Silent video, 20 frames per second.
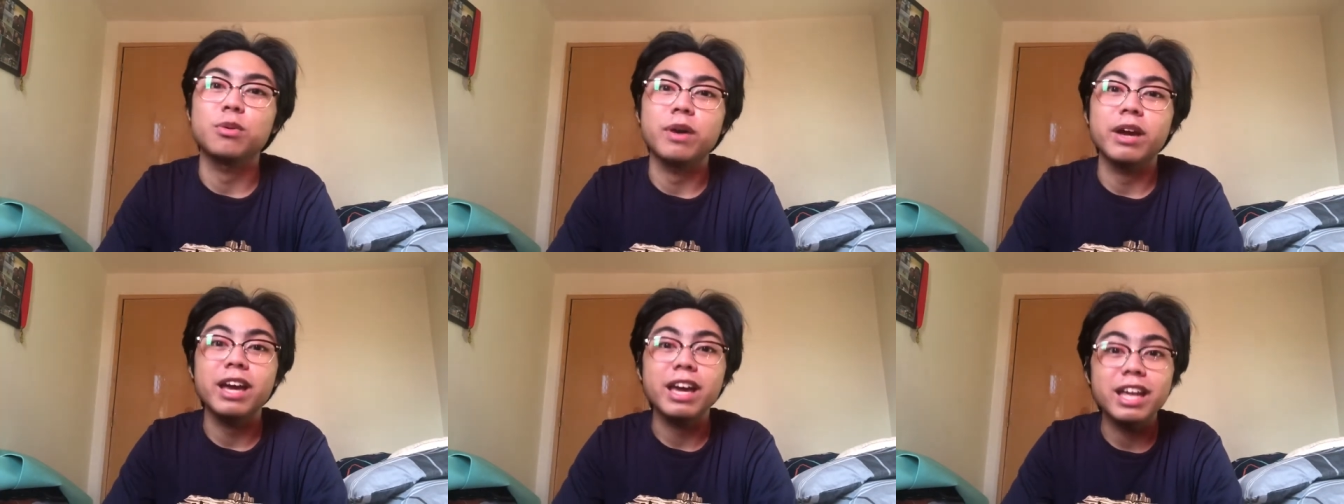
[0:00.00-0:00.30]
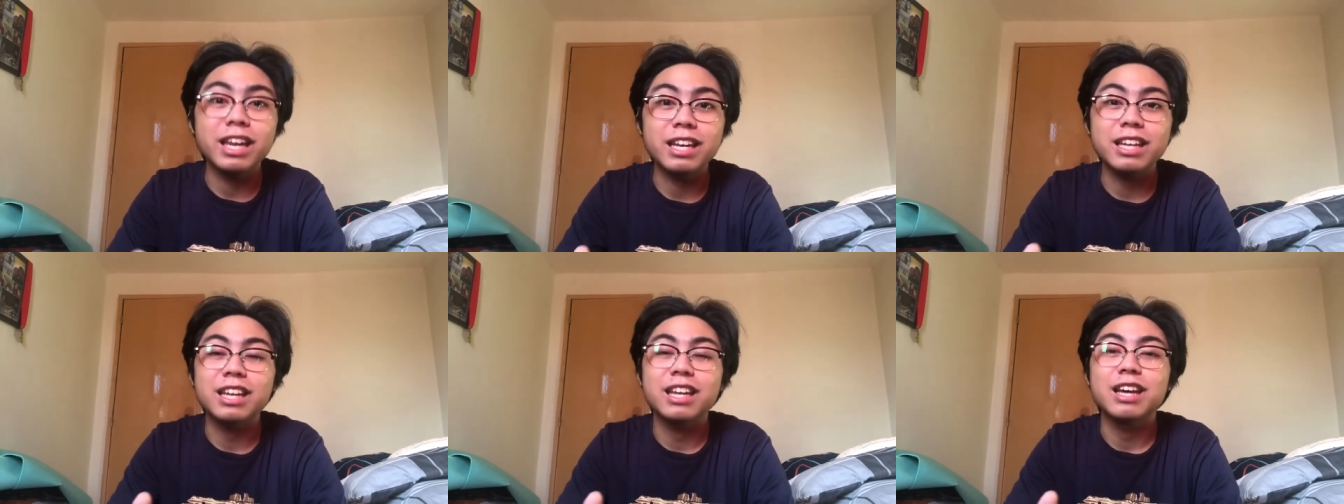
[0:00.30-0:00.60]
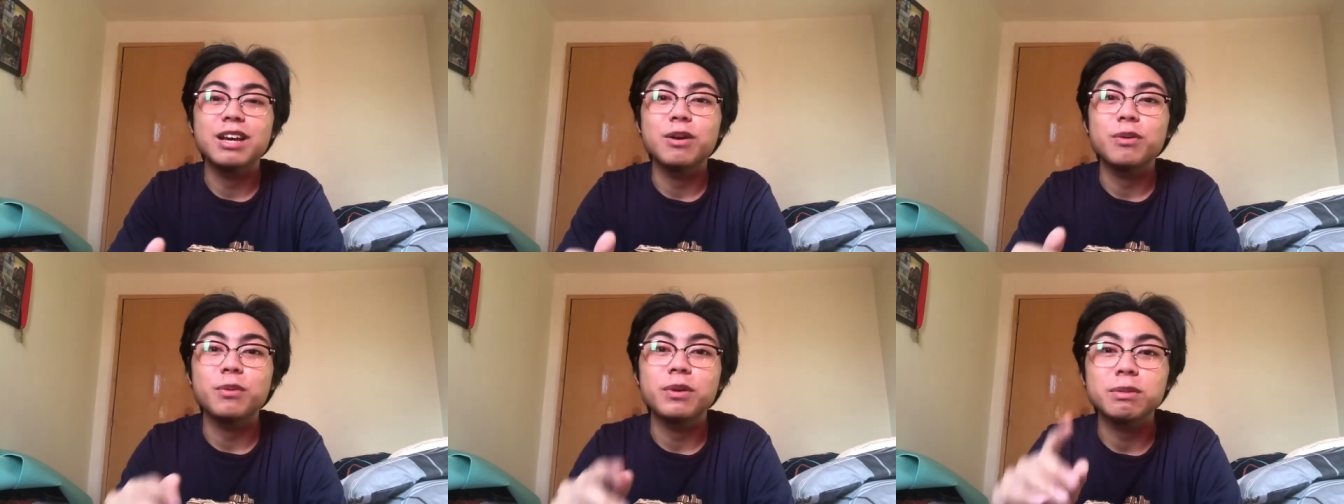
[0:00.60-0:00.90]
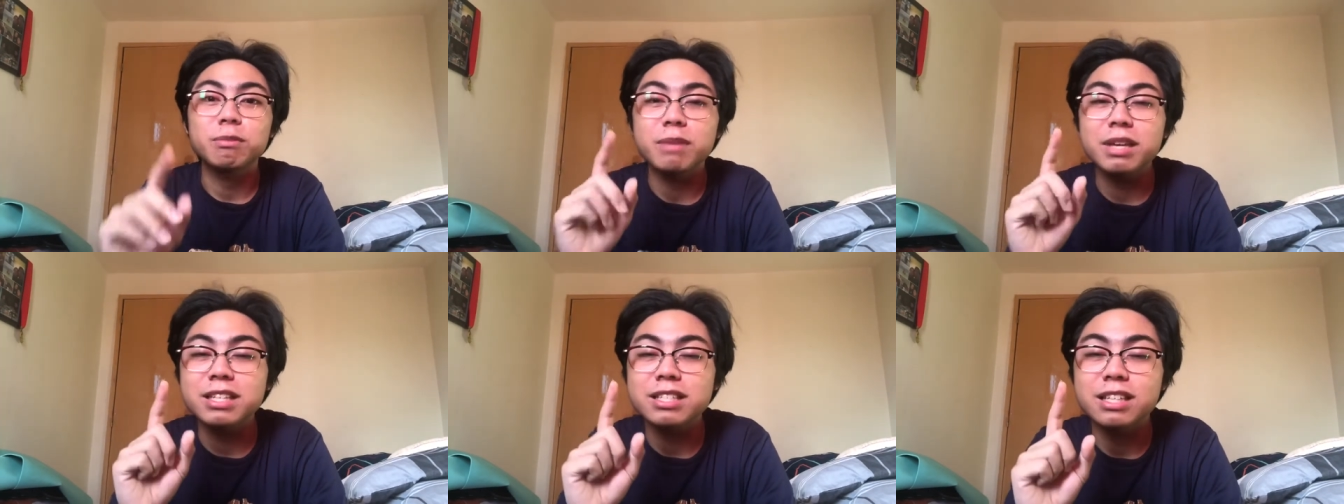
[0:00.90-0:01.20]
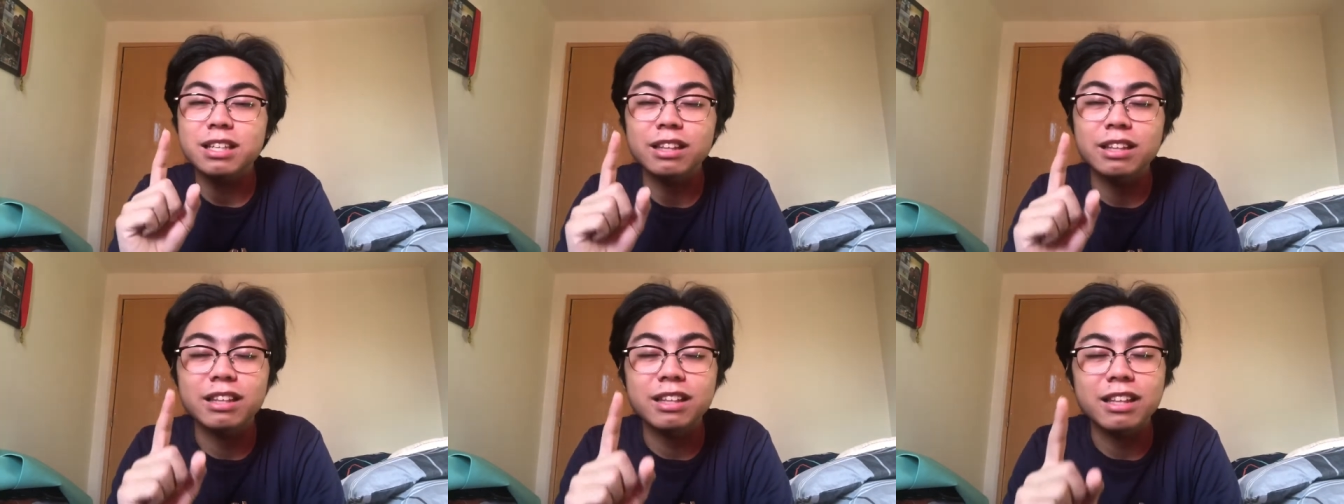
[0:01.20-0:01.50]
And what makes
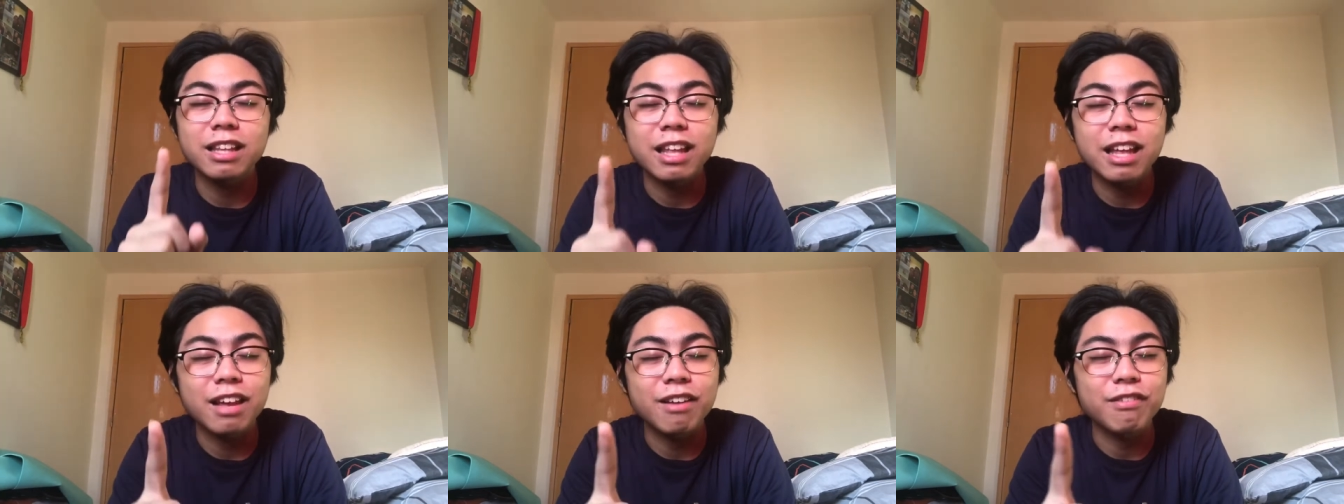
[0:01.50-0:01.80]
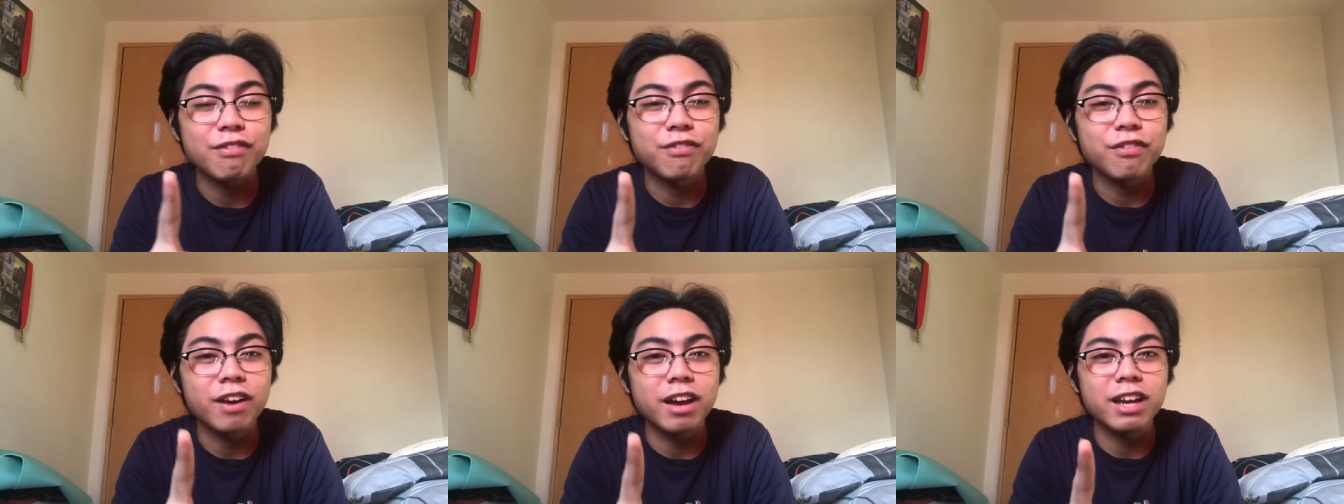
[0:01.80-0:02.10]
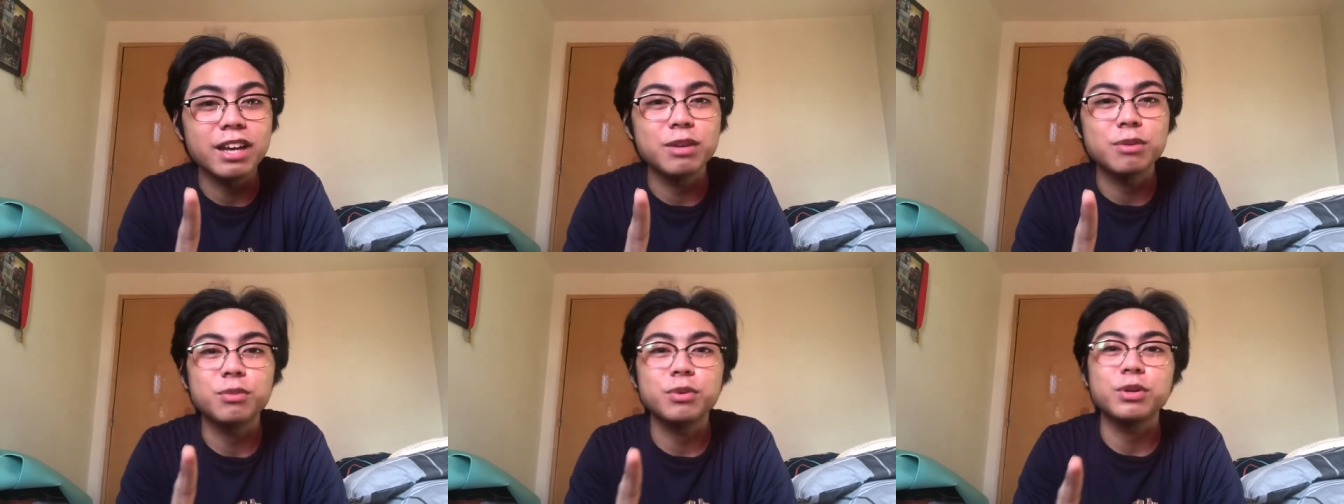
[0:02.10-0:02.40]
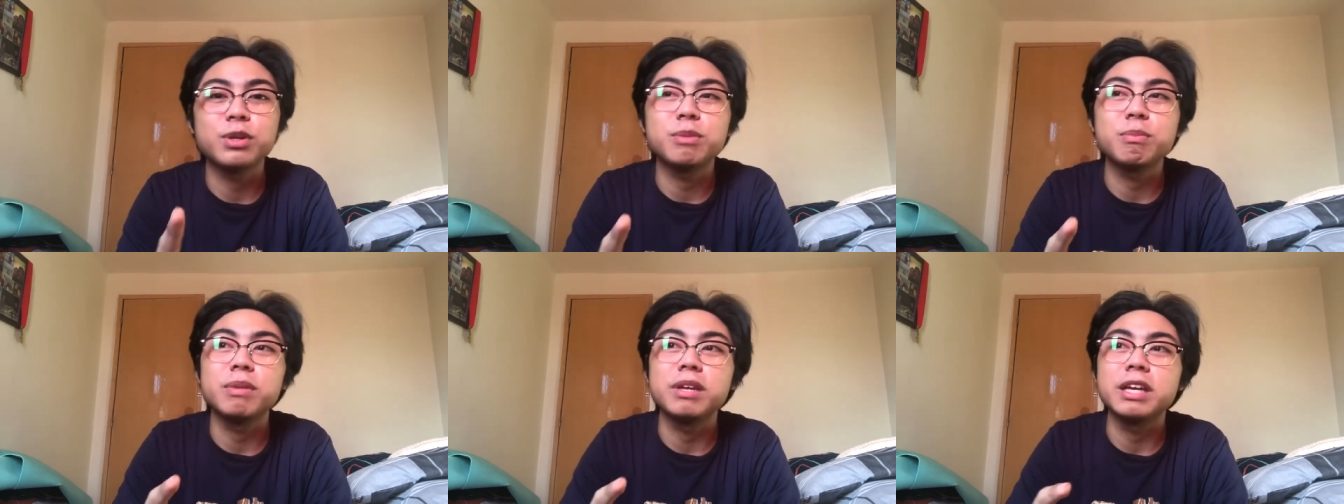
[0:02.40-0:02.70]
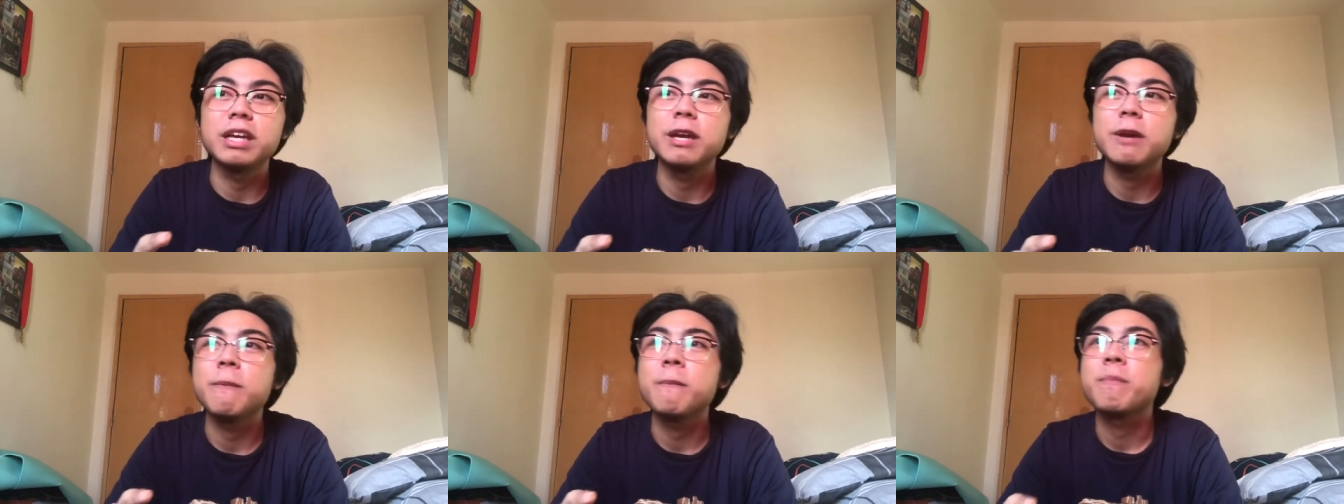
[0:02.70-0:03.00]
it fun would be